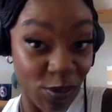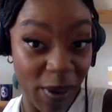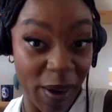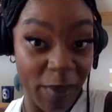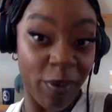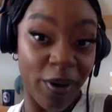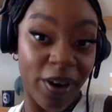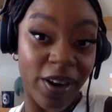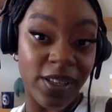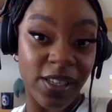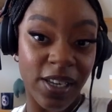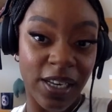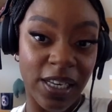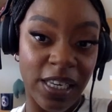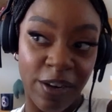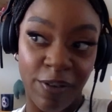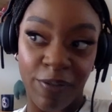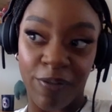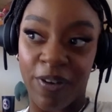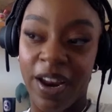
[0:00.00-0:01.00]
my prayers hit
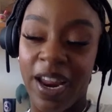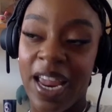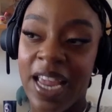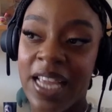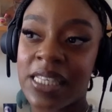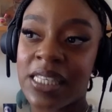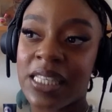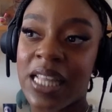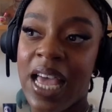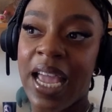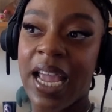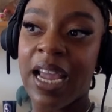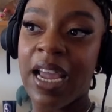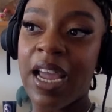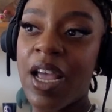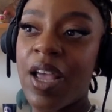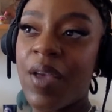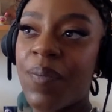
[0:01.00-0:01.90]
different. It's like,